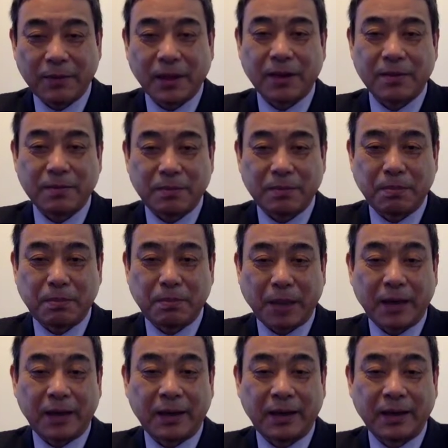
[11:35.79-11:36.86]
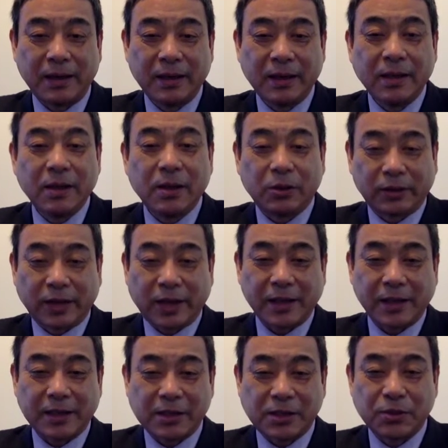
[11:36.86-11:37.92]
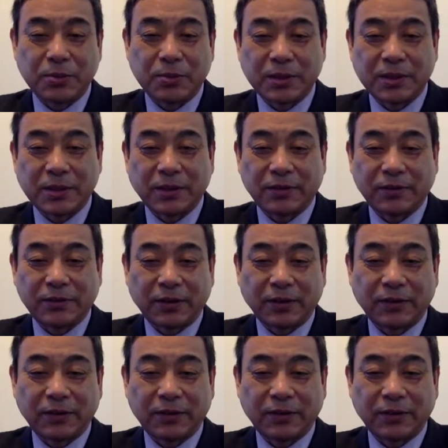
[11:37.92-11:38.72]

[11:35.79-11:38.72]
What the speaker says: become better online consumers of